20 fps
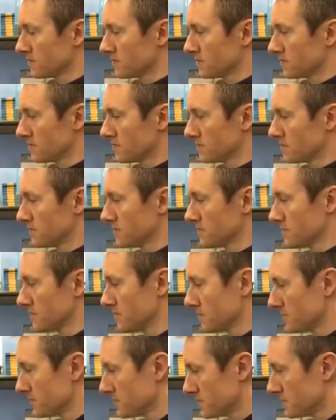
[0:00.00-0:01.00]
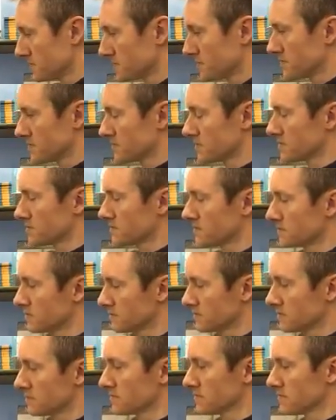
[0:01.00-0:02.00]

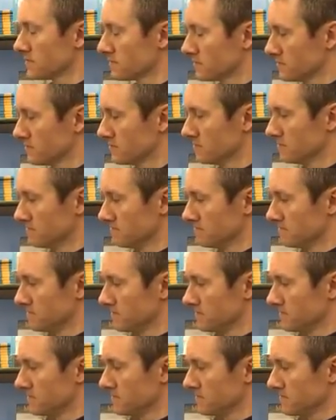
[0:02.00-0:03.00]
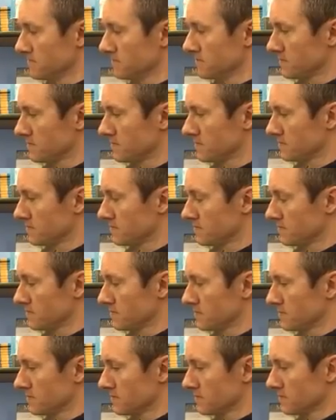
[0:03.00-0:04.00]

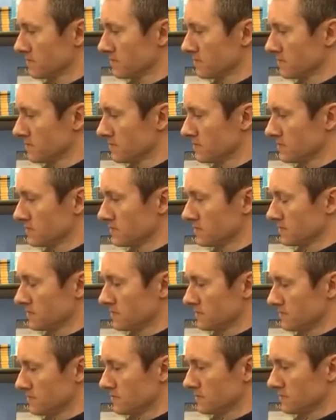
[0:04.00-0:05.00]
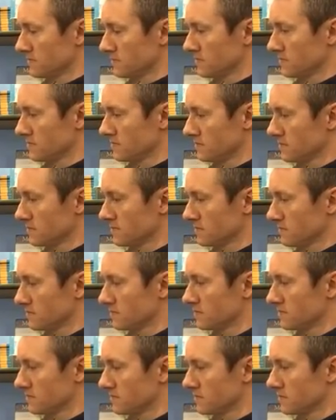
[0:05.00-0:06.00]
No words are spoken by the person on screen.